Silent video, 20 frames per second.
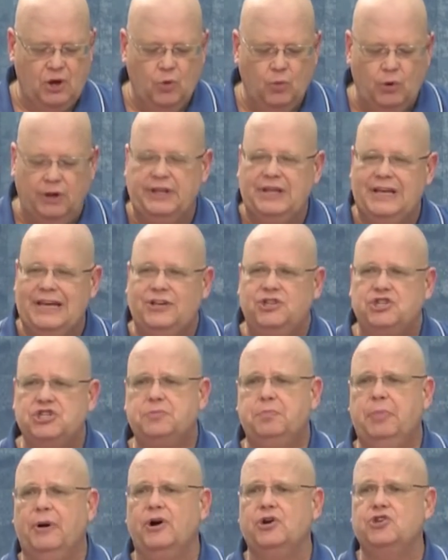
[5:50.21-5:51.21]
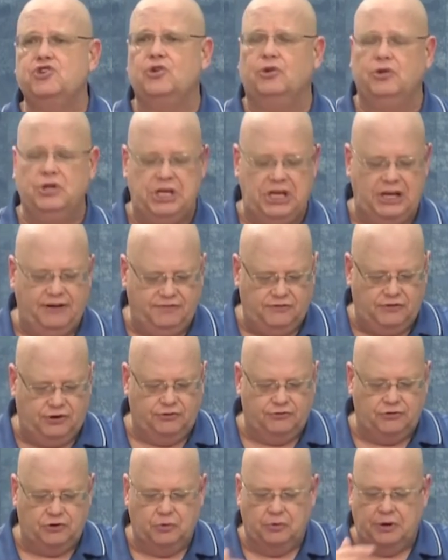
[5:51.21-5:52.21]
Well, each spiritual gift
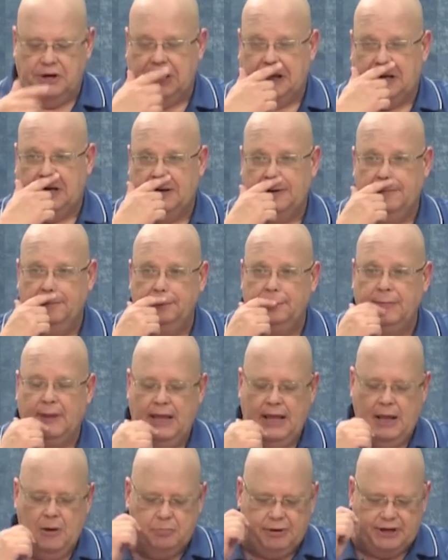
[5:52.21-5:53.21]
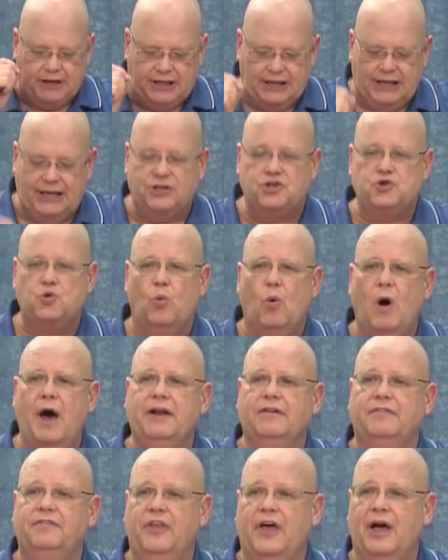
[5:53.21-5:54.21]
is unique, but each one
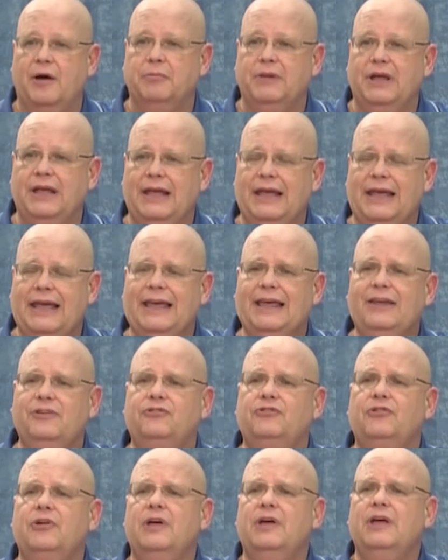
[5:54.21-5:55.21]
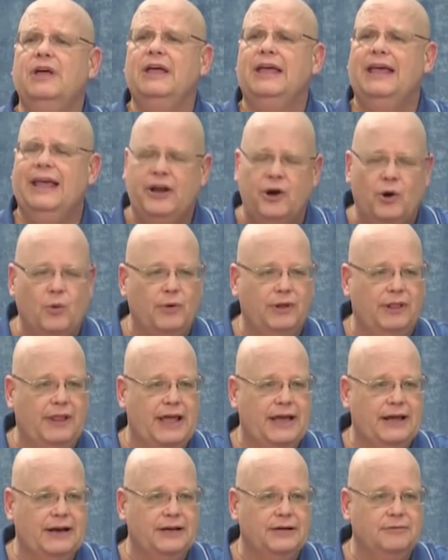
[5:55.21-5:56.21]
of them is
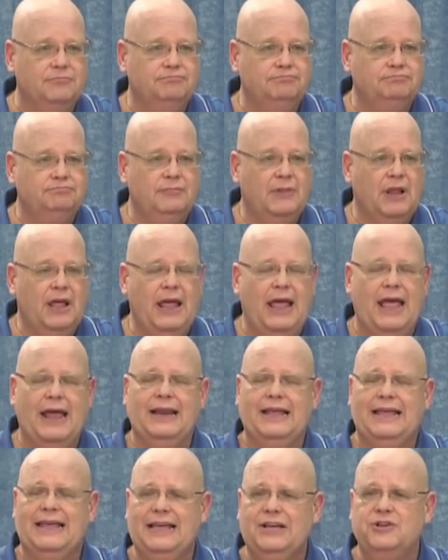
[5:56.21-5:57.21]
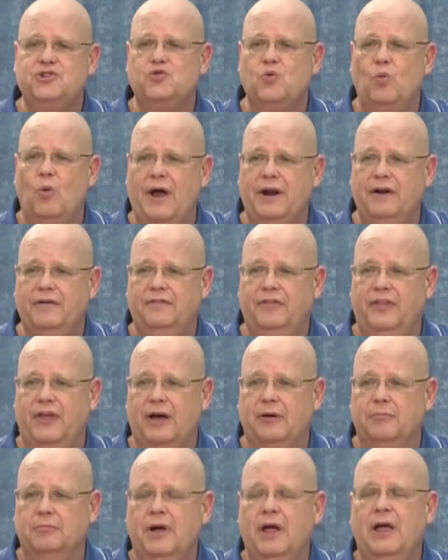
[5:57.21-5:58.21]
interrelated, and each one of
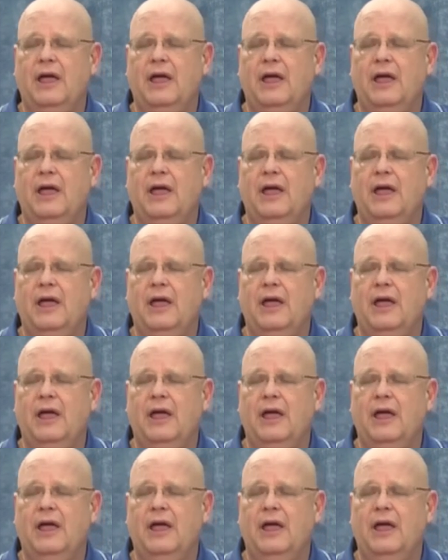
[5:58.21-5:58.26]
them